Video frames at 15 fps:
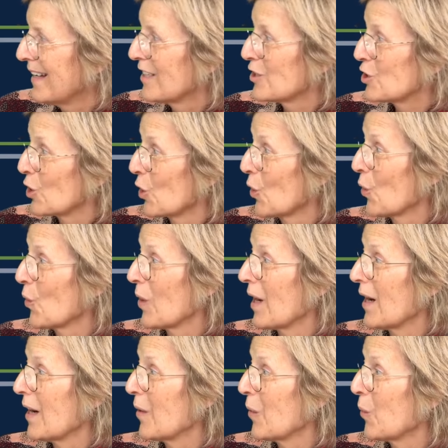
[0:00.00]

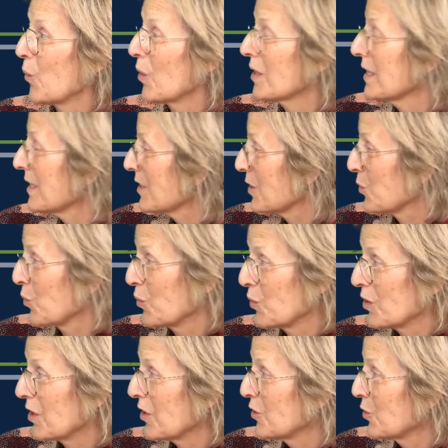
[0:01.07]
So
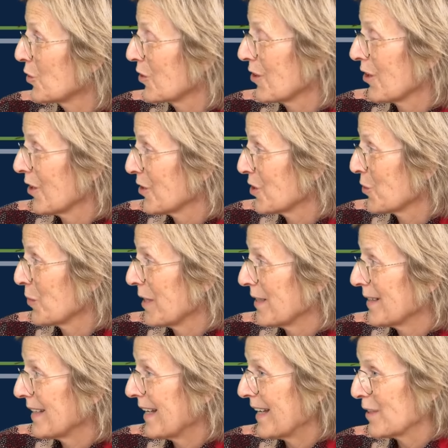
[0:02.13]
what are your thoughts
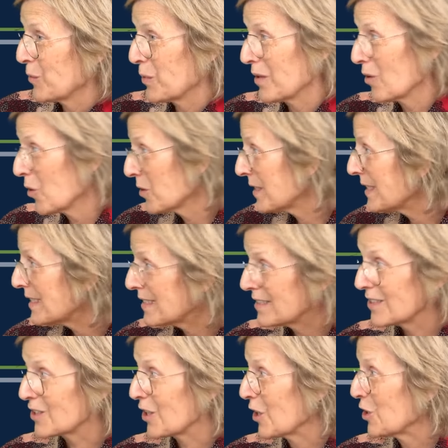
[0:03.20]
around that with all these
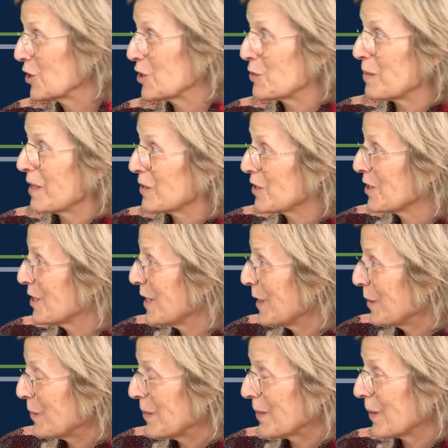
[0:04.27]
discussions about
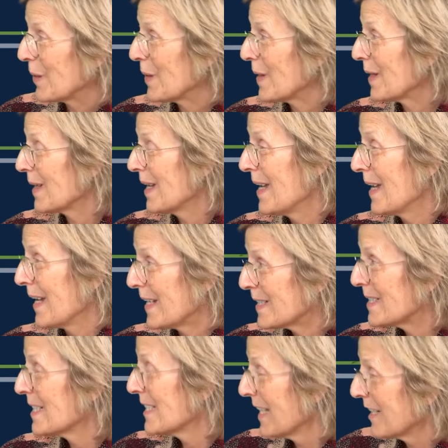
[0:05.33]
sustainability?
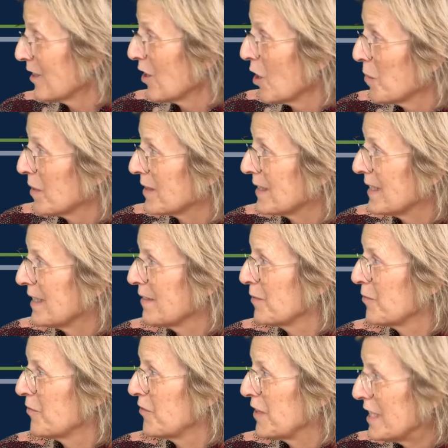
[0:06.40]
Is this
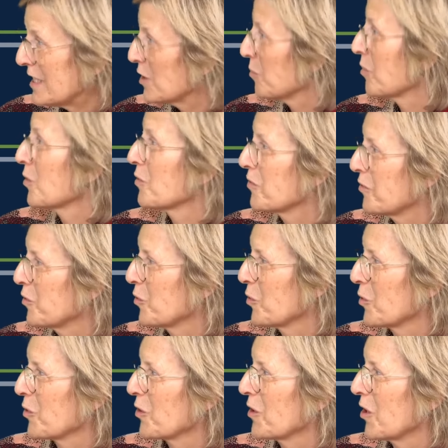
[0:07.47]
economically feasible
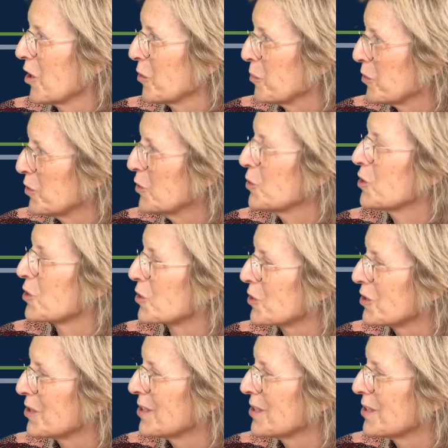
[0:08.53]
for our producers?